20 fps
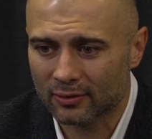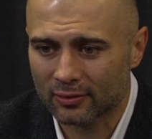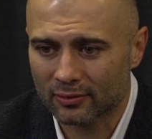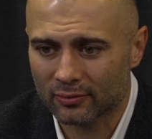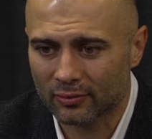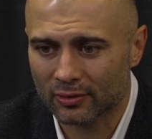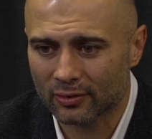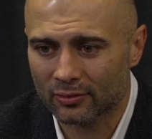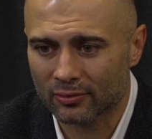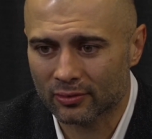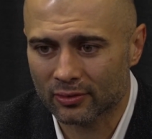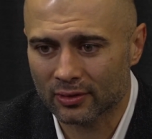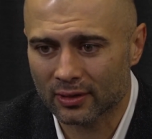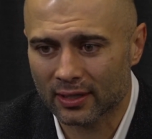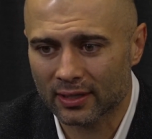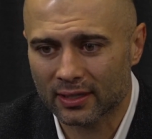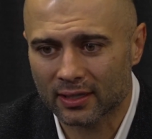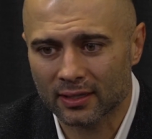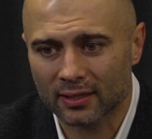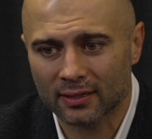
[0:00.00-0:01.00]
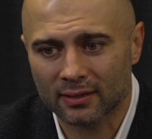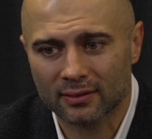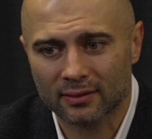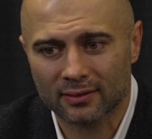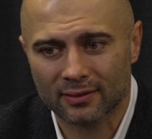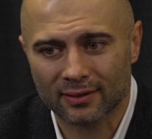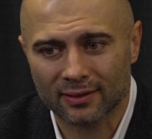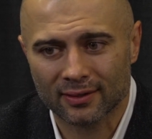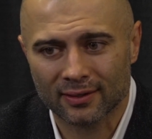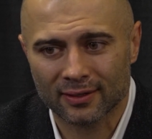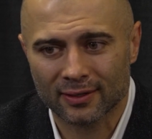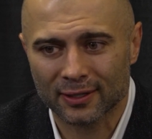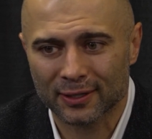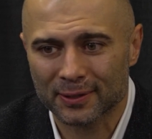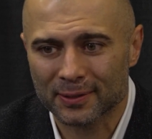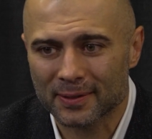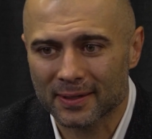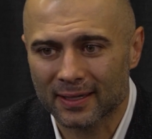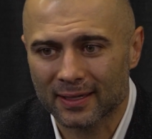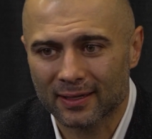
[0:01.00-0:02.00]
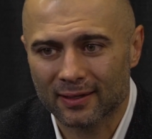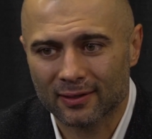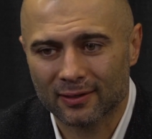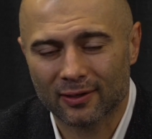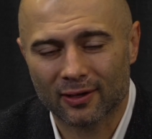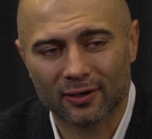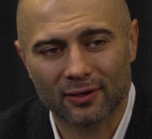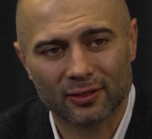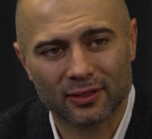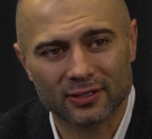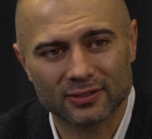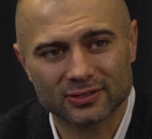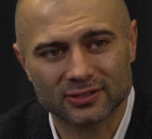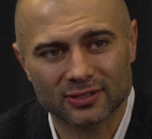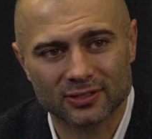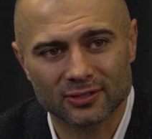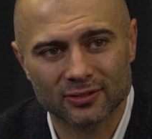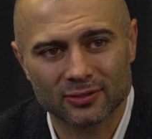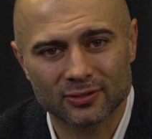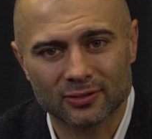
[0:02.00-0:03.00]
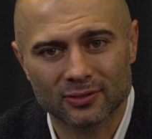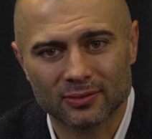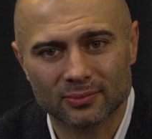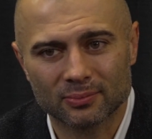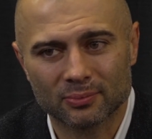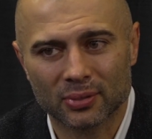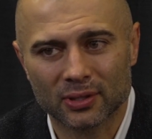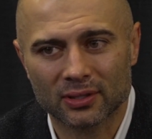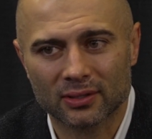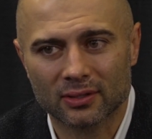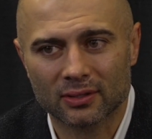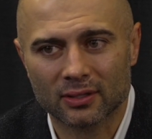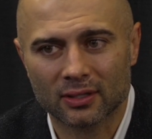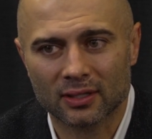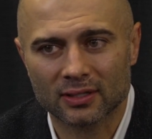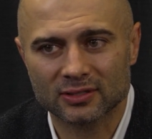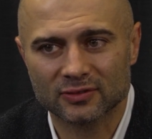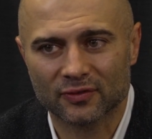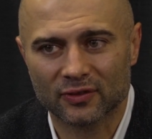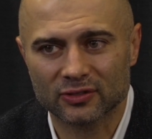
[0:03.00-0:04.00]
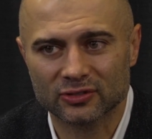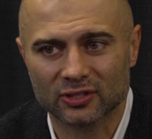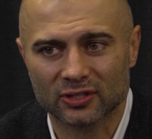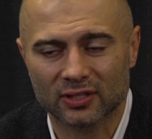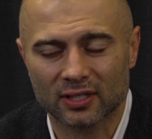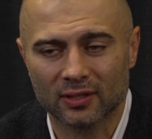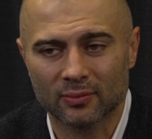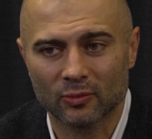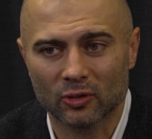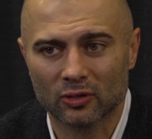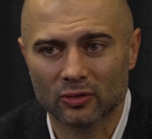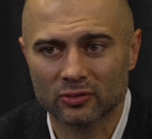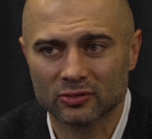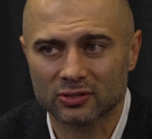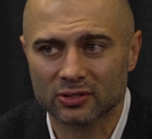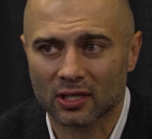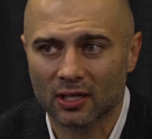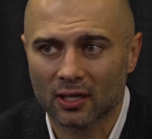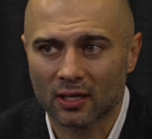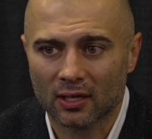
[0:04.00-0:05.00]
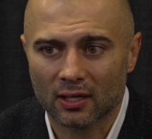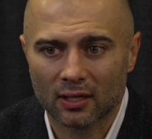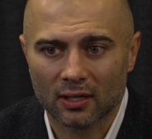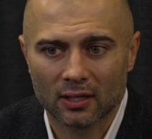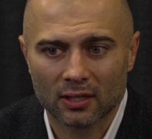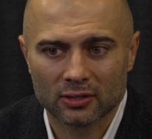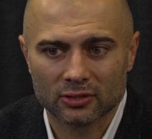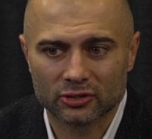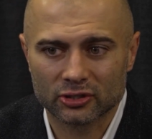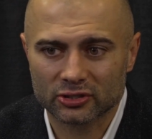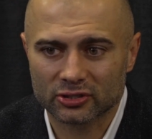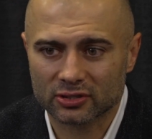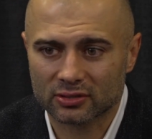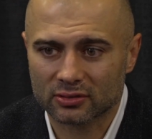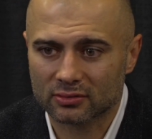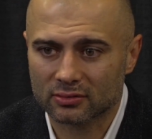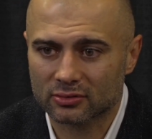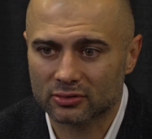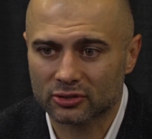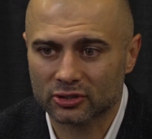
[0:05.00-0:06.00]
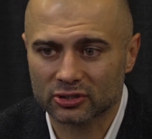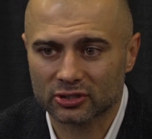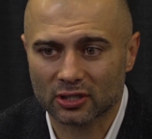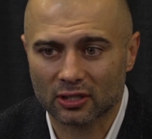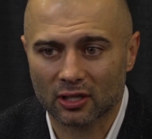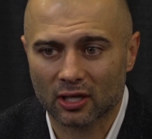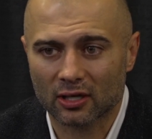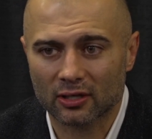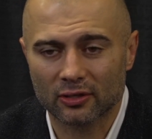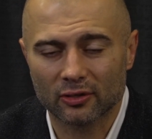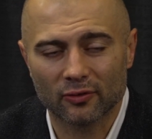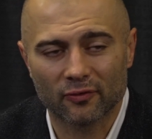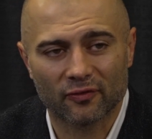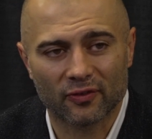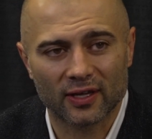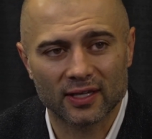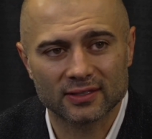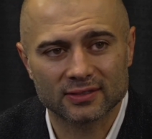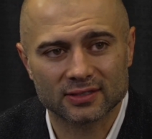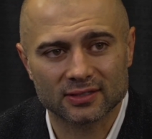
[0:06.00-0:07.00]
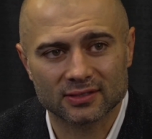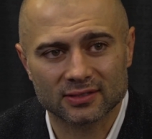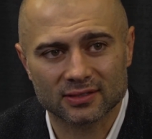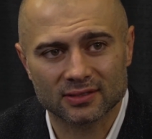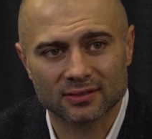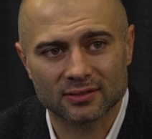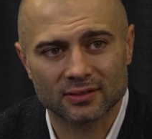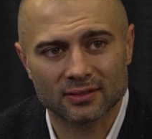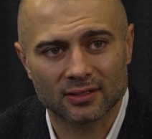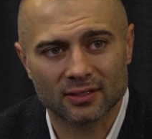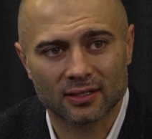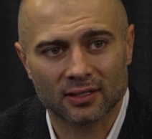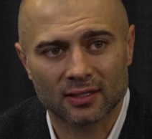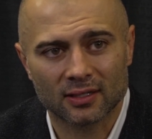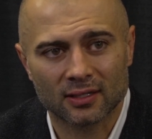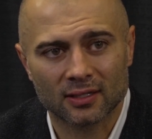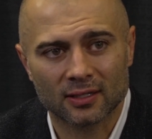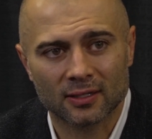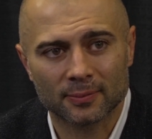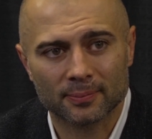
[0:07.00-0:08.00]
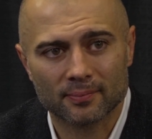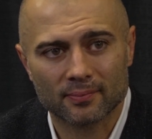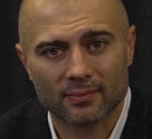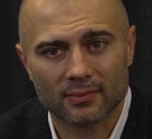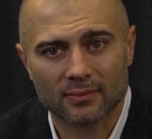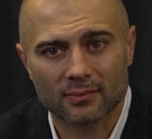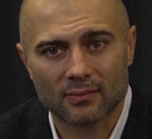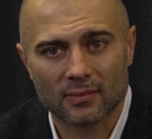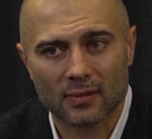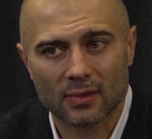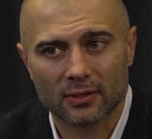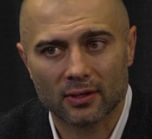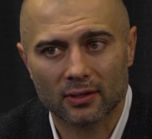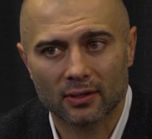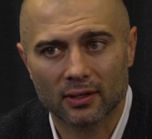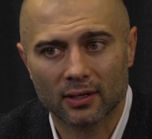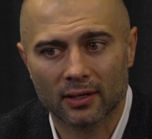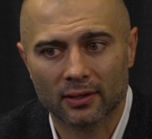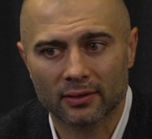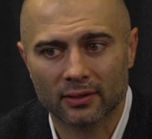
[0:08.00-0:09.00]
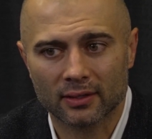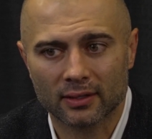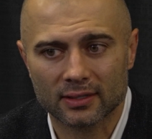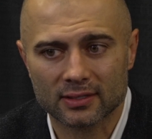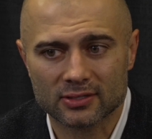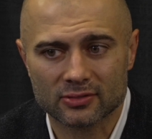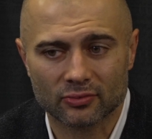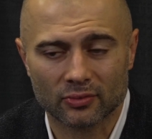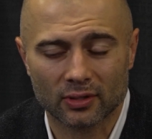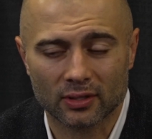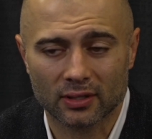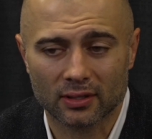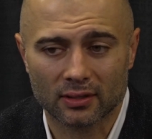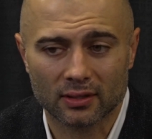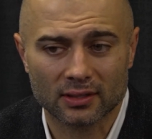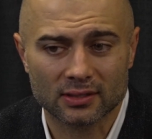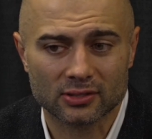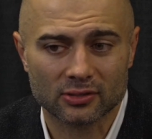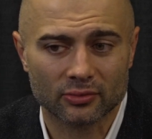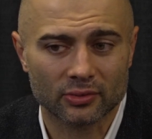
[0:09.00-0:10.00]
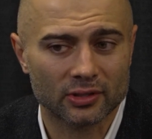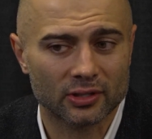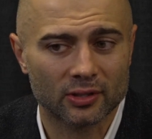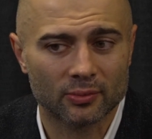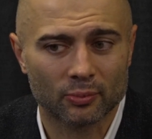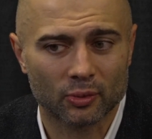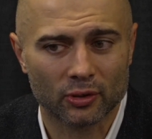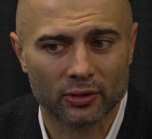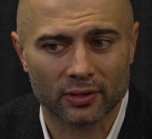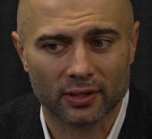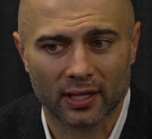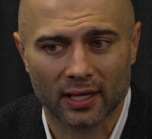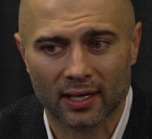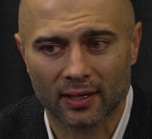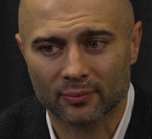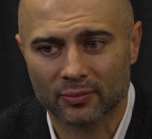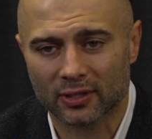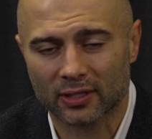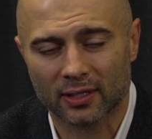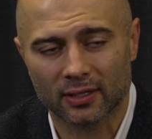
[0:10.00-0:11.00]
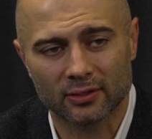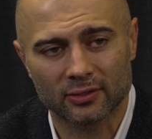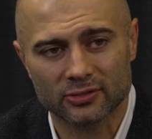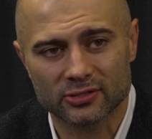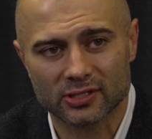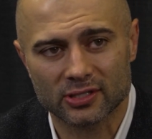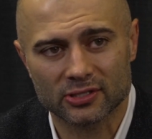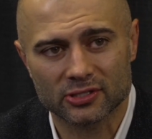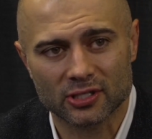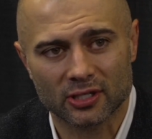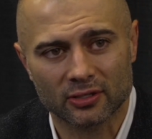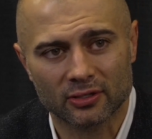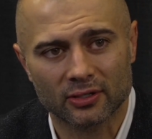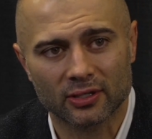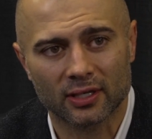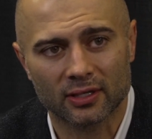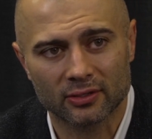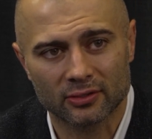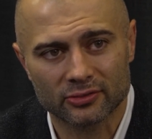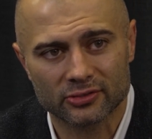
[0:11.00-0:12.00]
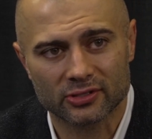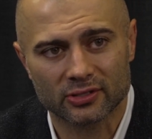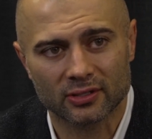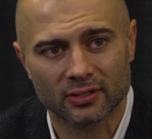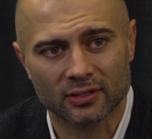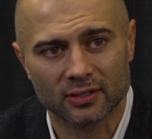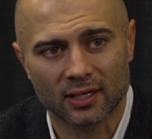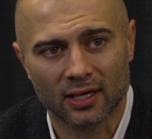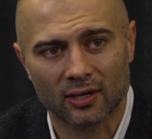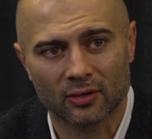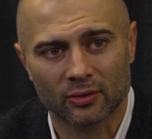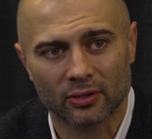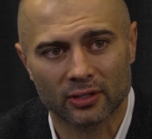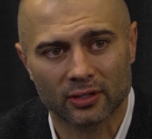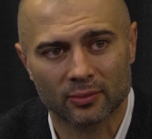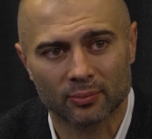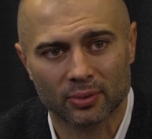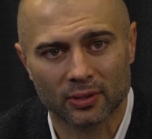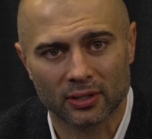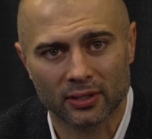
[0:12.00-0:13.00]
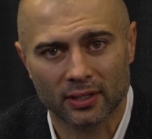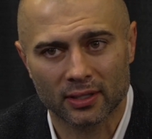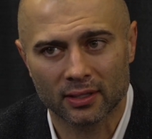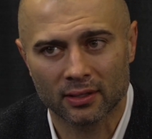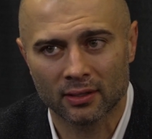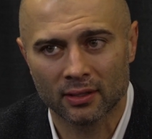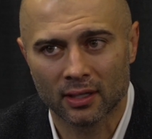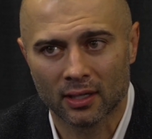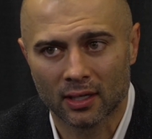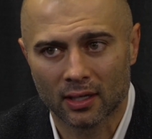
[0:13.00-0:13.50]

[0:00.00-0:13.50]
we're, we're liking it. Uh, a lot of things to do. But uh, as far as the team goes, just just a lot of new faces, and uh, I think it's really it's a really important camp to get used to each other, get used to how we're going to play, and